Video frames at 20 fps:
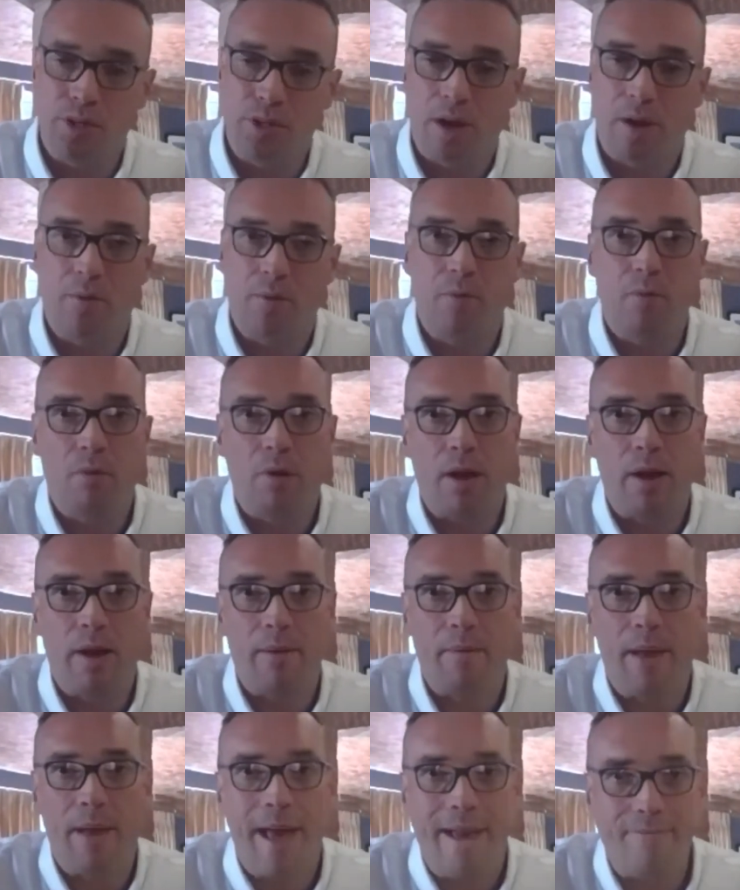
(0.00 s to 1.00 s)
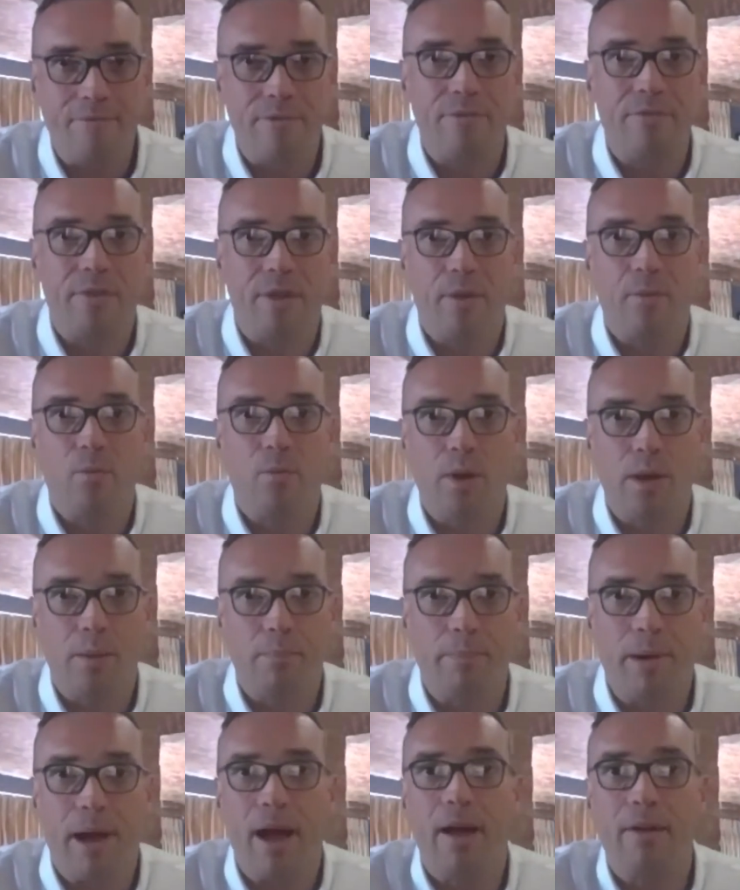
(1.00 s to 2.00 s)
So uh, everything we
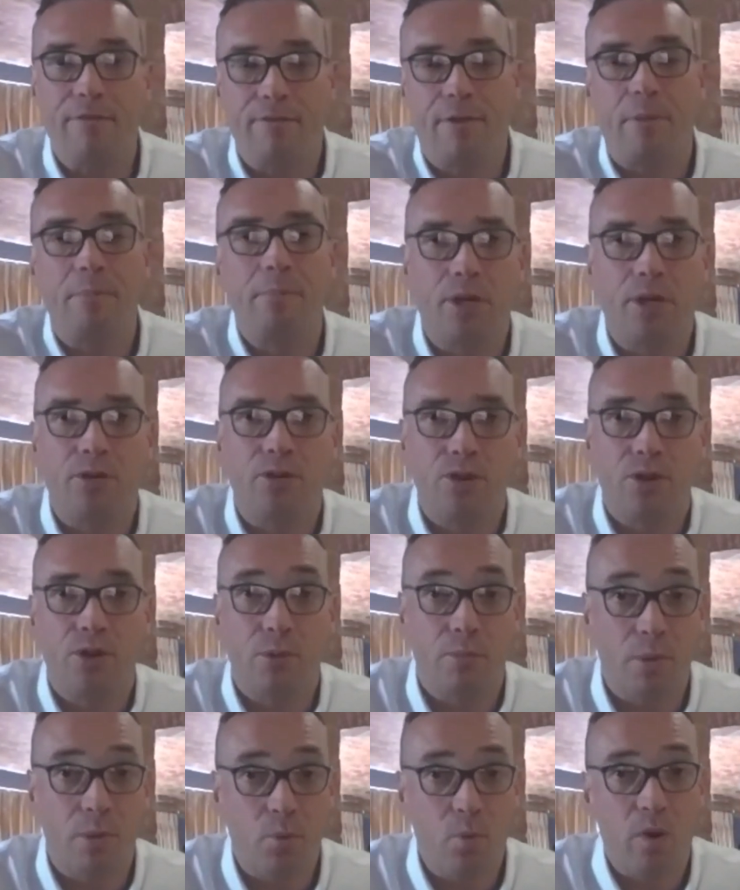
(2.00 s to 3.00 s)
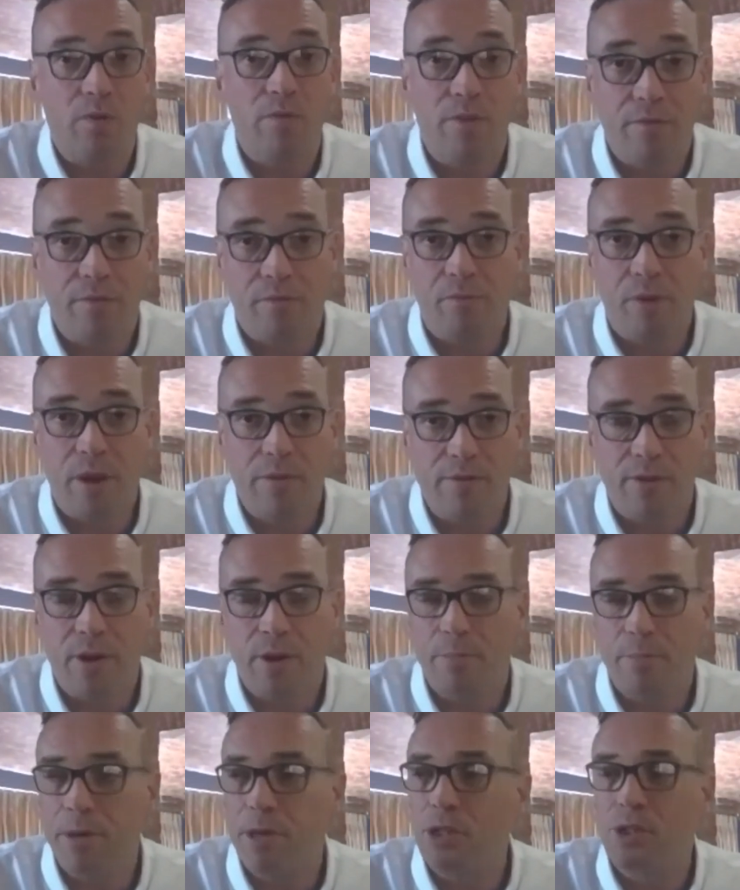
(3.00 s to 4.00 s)
buy from a consumer, we re
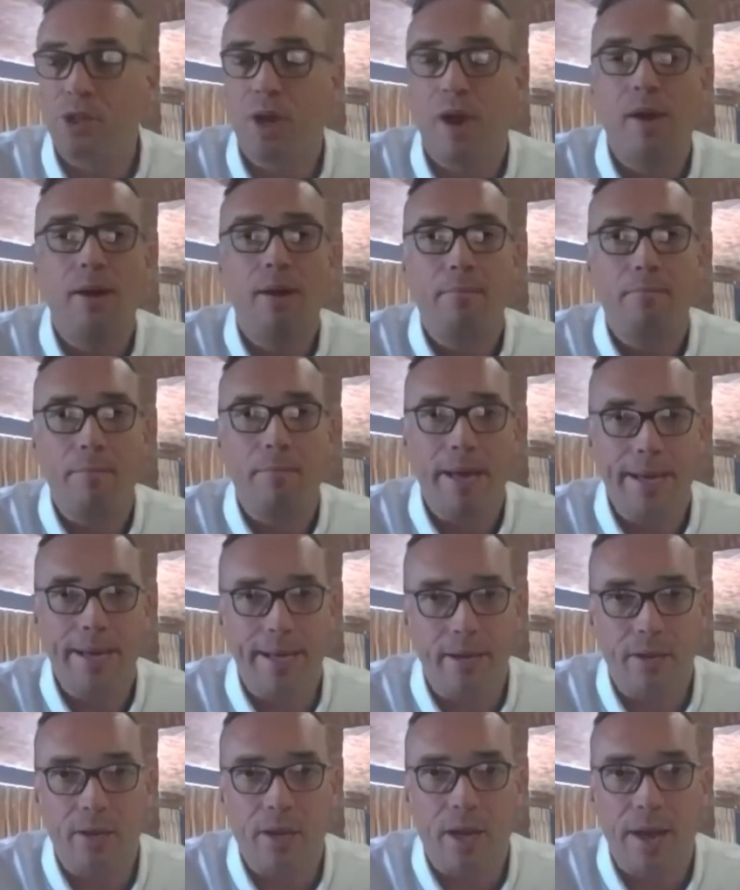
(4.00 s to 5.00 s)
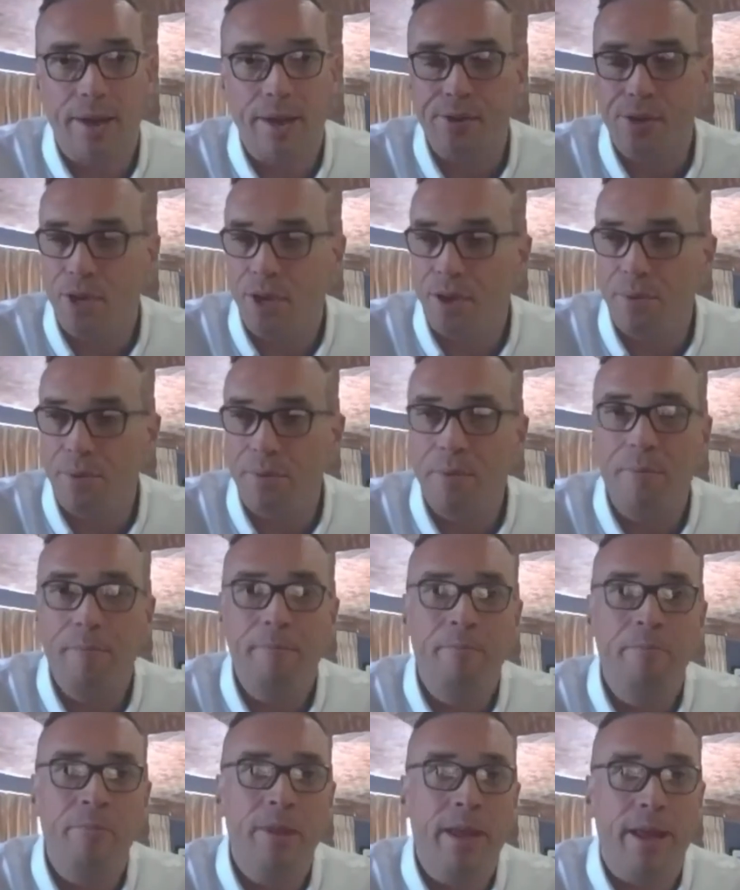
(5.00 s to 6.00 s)
refurbish, make it look like new,
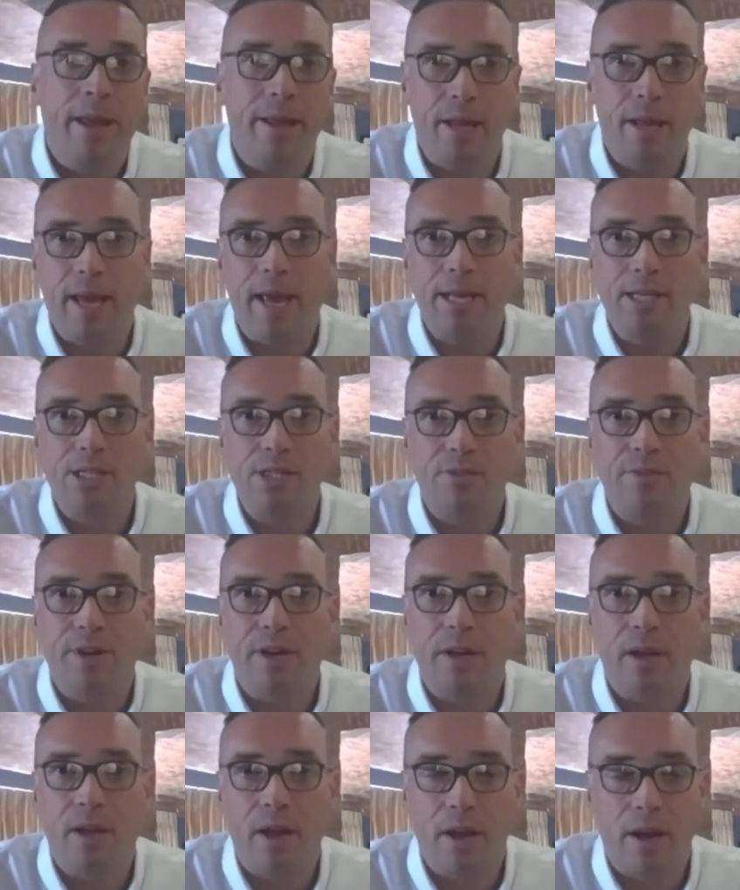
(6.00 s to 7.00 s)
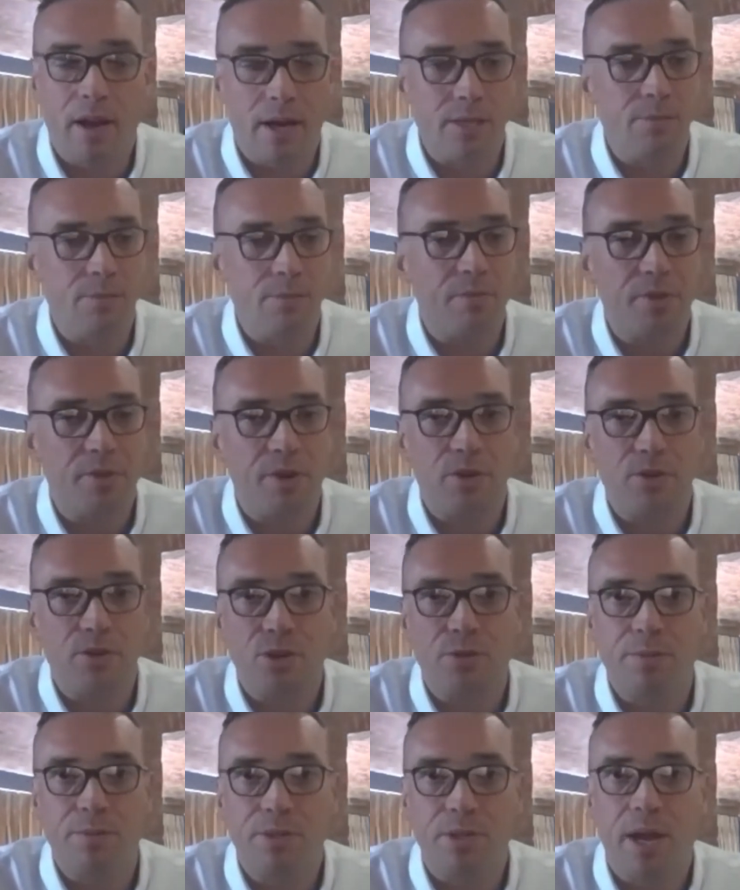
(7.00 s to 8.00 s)
in the case of a, an item of
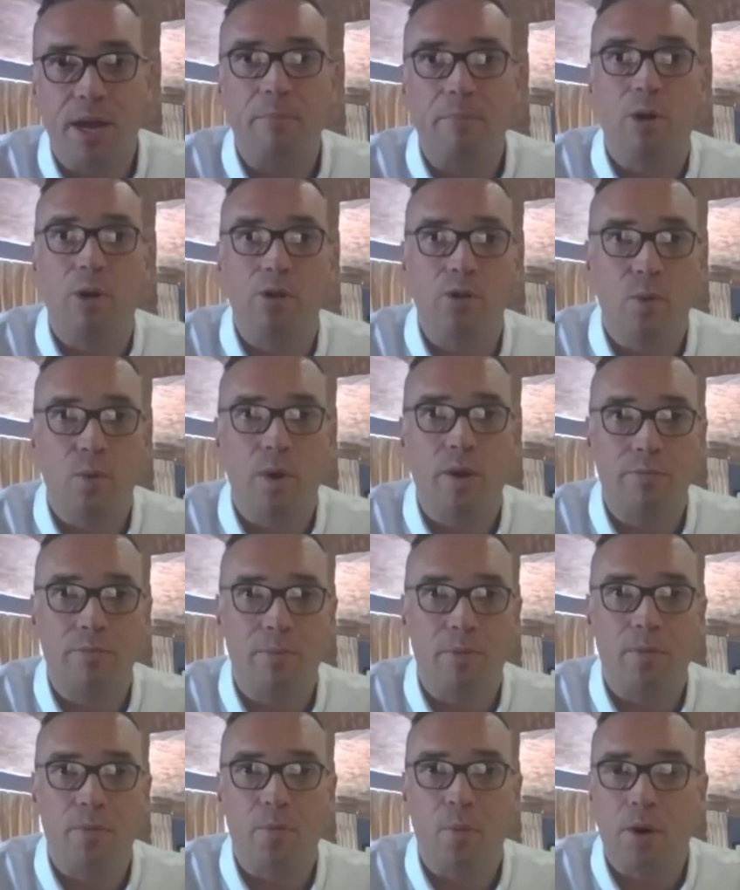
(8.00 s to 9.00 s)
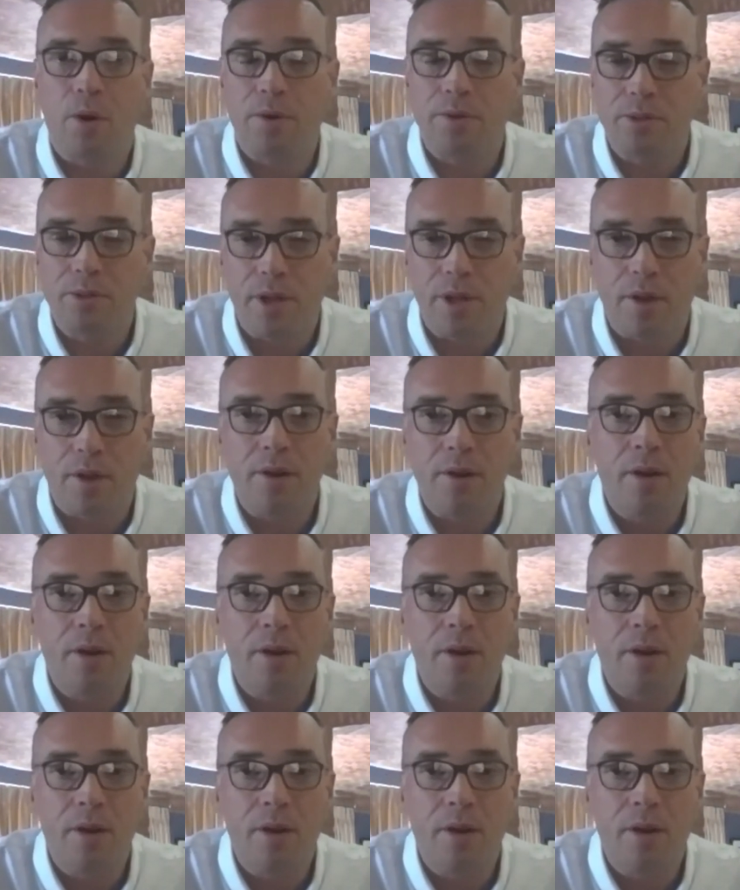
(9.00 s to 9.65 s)
consumer tech, put a 12 month warranty on